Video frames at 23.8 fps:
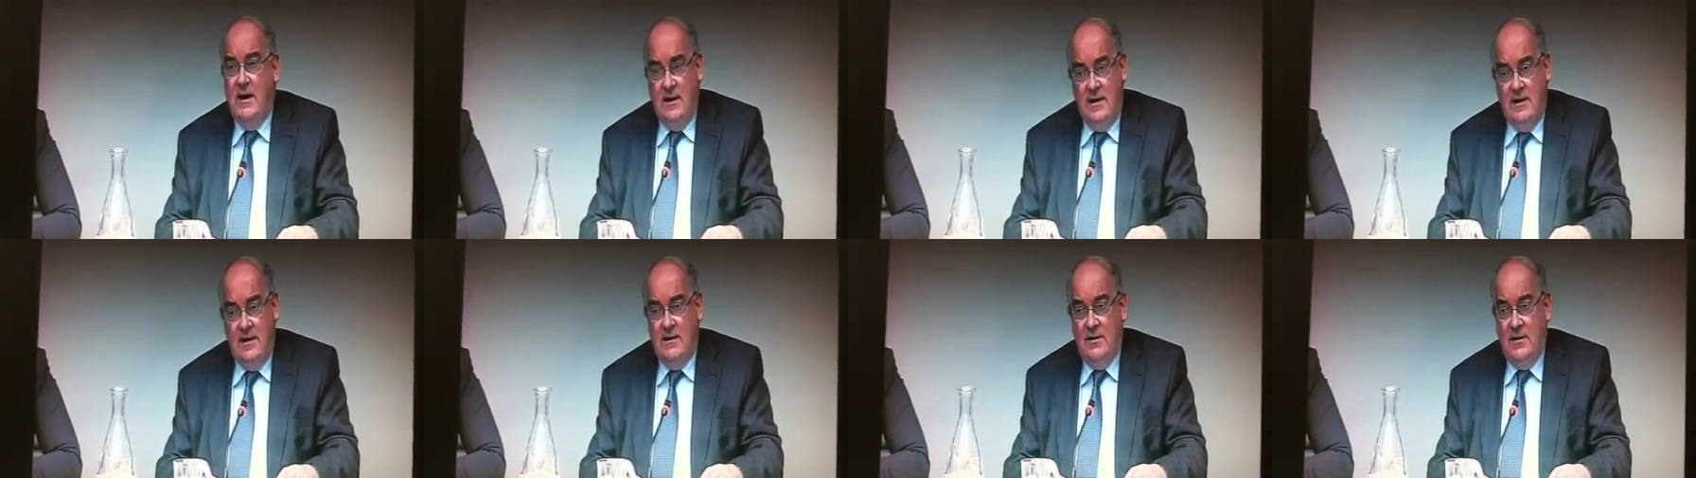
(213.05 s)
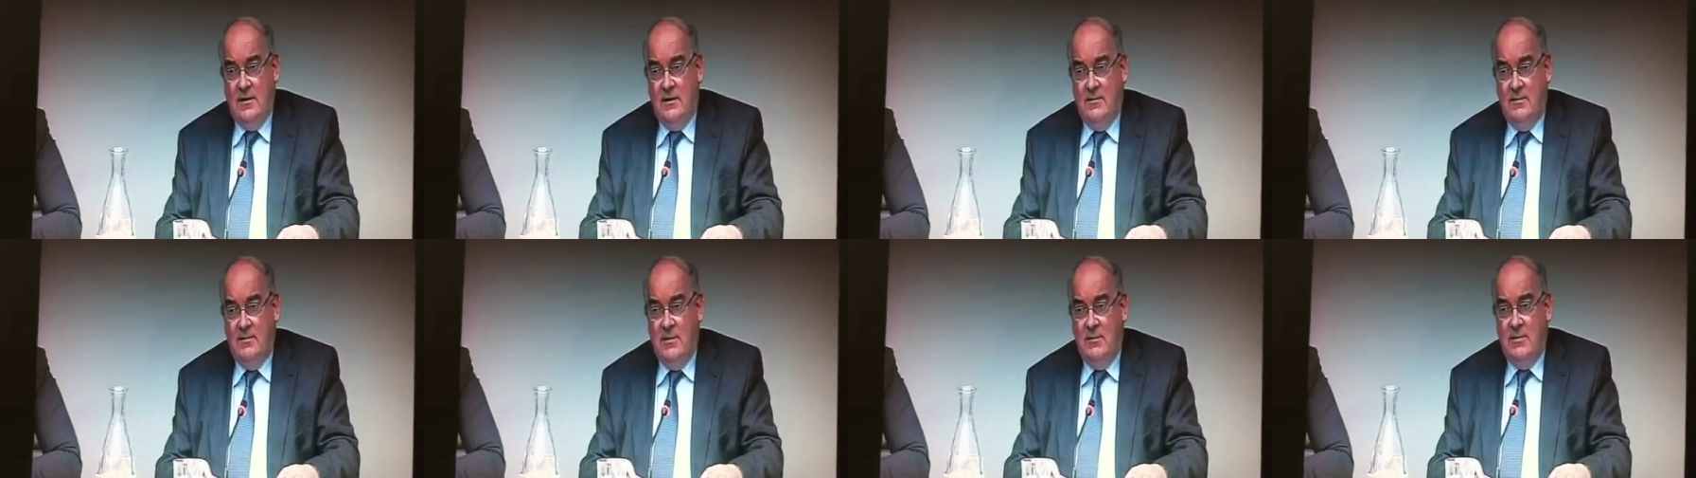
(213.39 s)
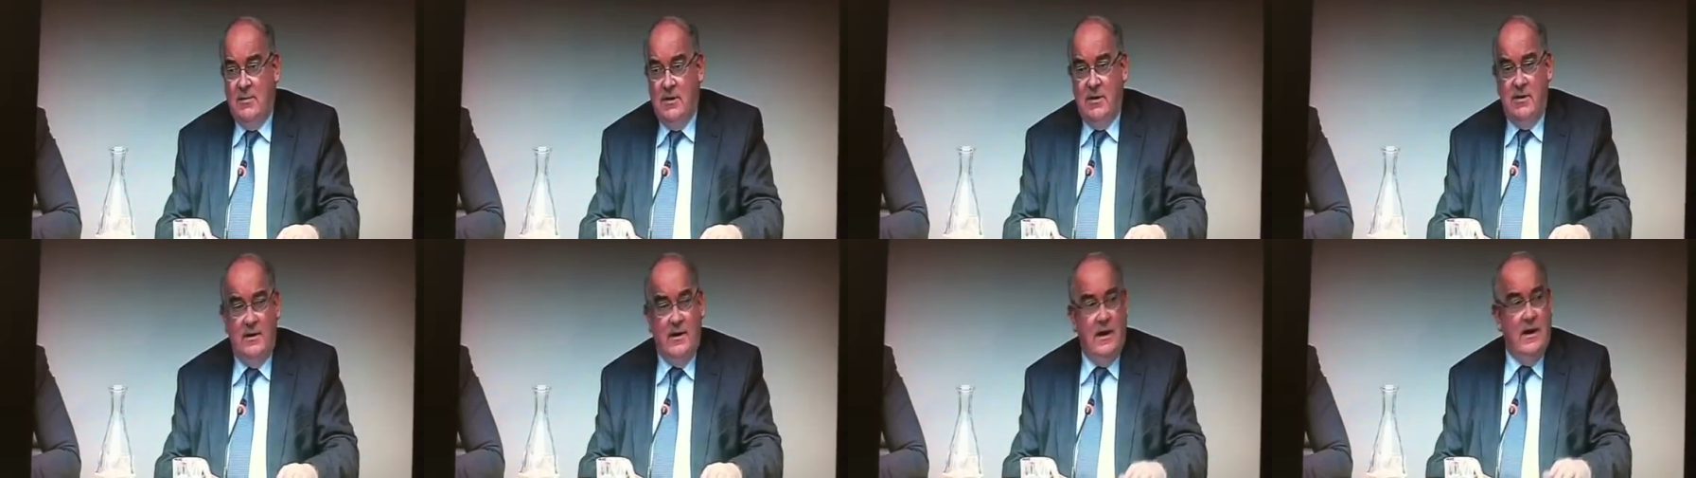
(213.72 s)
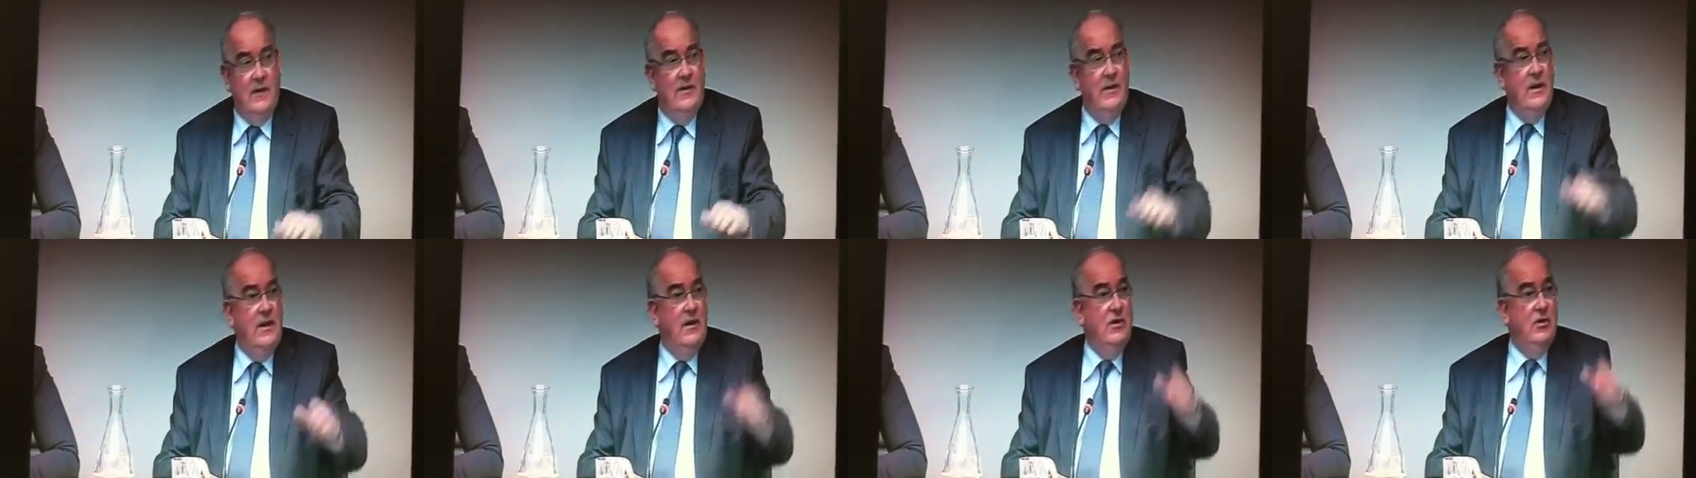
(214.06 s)
I'd like a commitment on
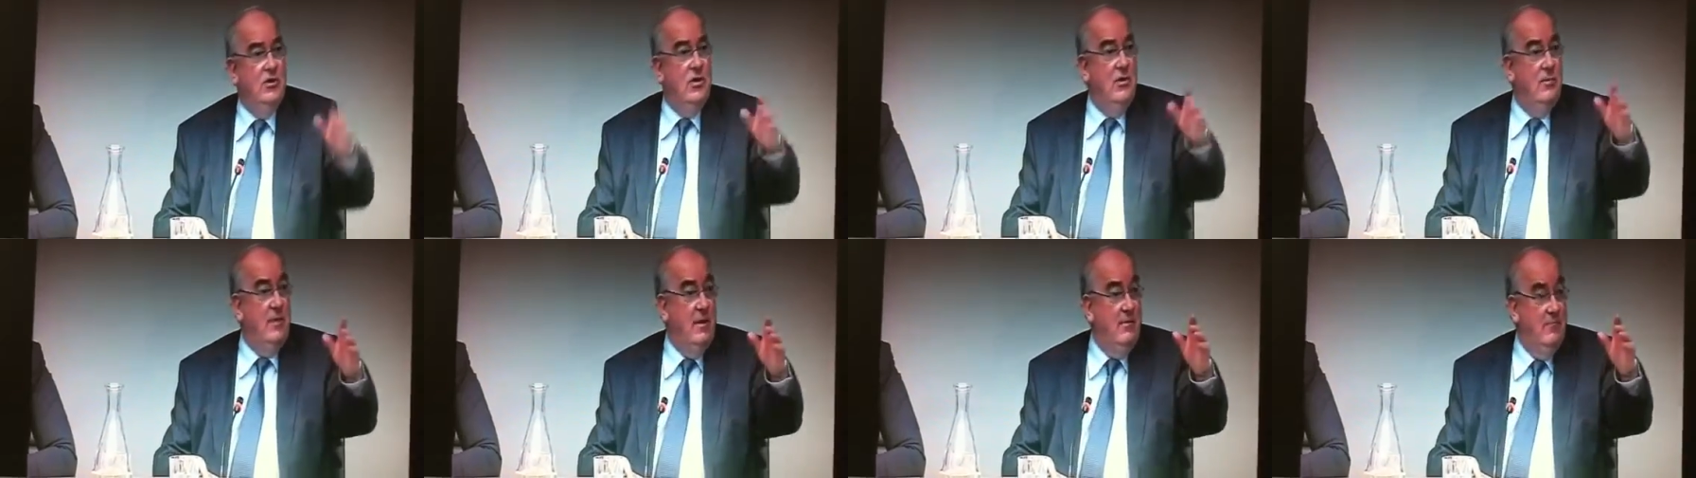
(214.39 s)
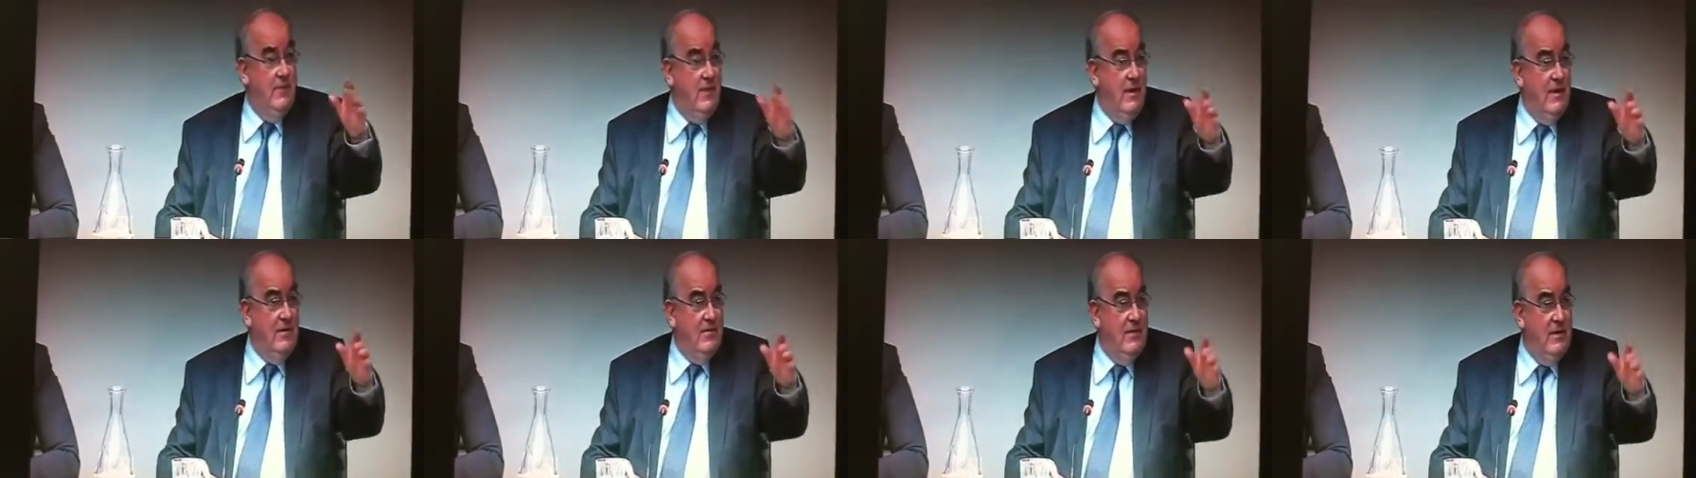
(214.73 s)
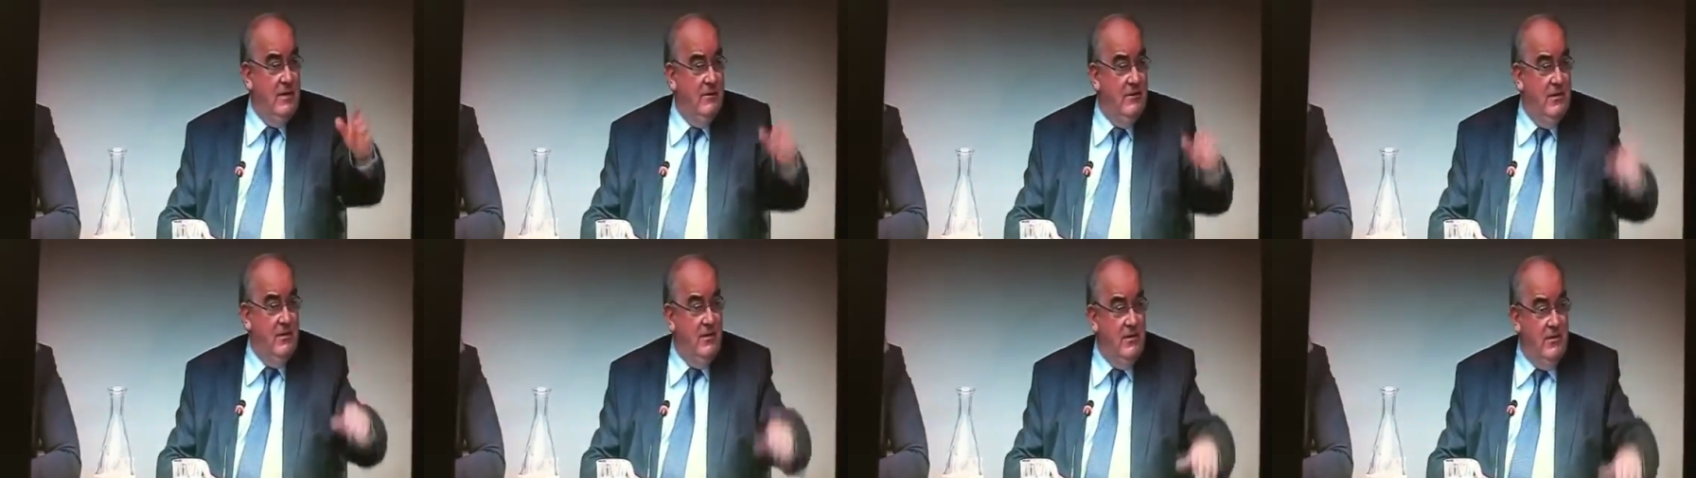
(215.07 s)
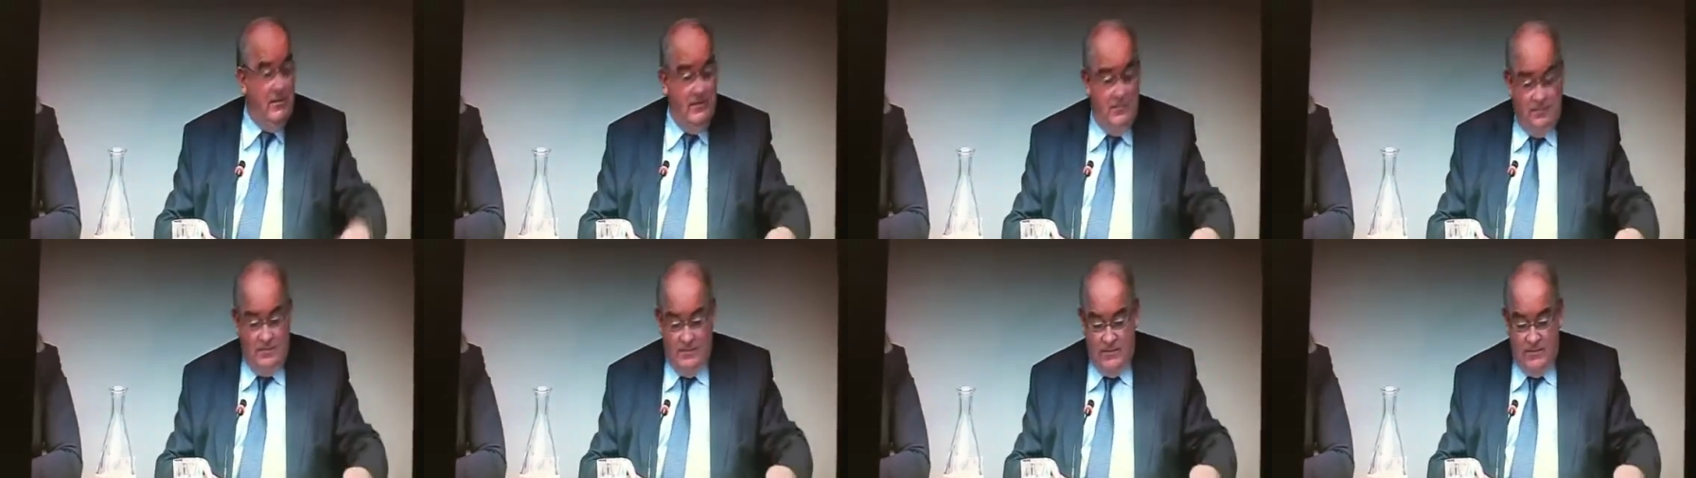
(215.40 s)
that. Chairman, I'm very grateful to you.